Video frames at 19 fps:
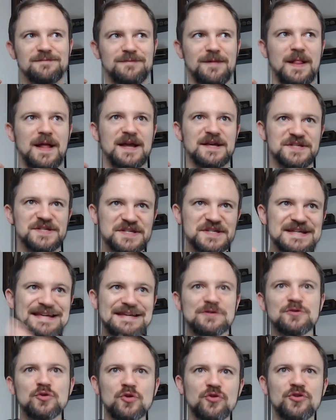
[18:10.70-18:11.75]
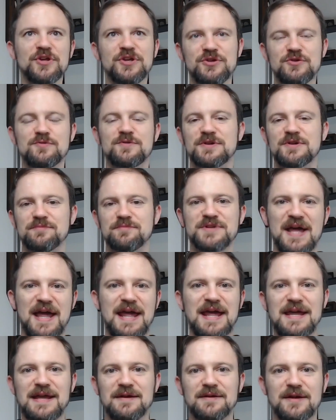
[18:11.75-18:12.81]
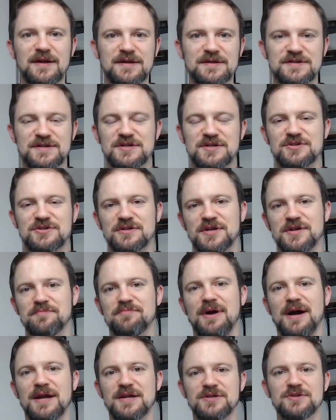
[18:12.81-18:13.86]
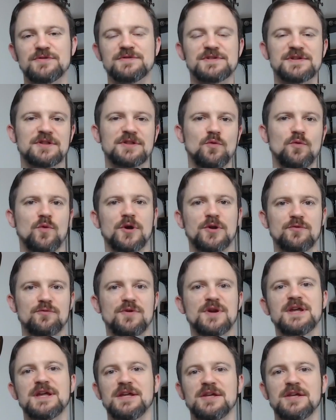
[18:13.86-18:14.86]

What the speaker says: skill that you can obtain, essentially, by using the One Ring.